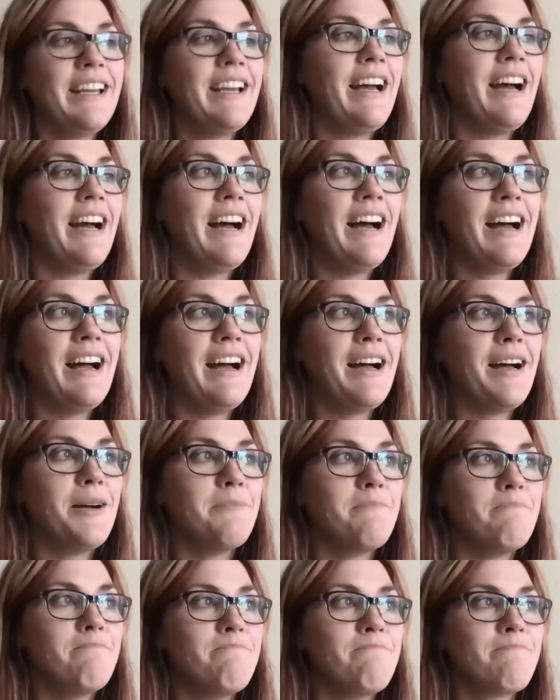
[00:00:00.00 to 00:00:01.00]

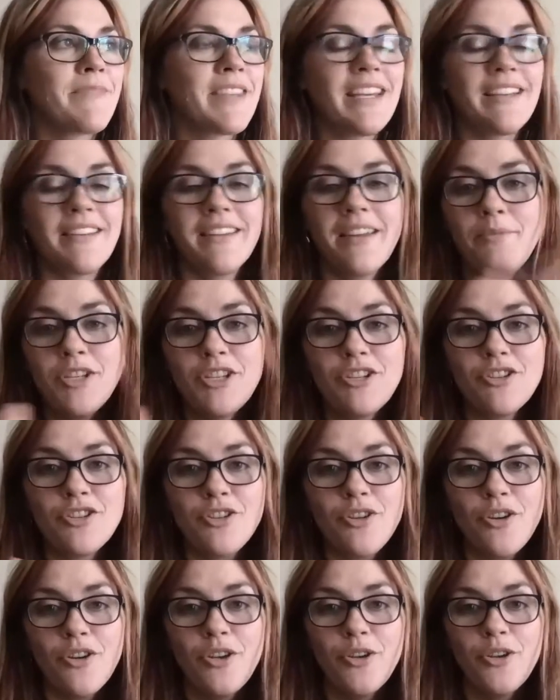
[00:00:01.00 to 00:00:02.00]
Let me just
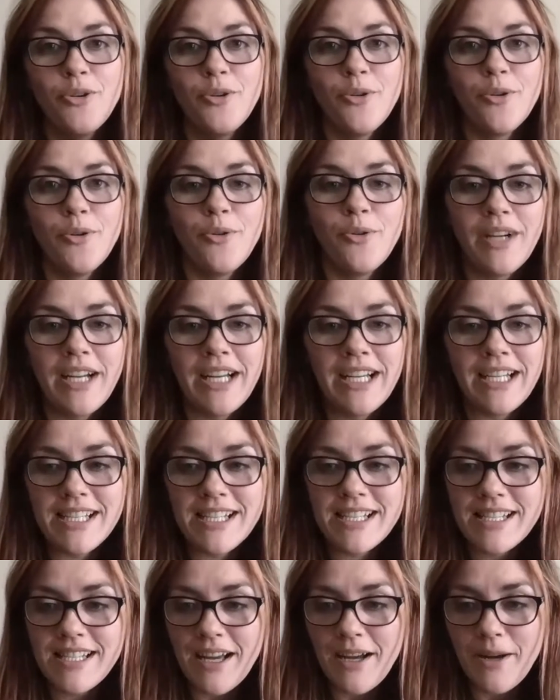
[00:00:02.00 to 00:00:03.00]
show you
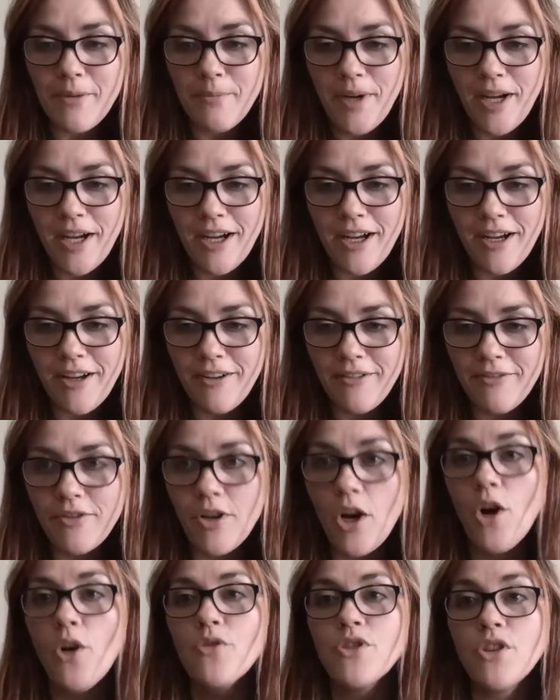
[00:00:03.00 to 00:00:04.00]
some of,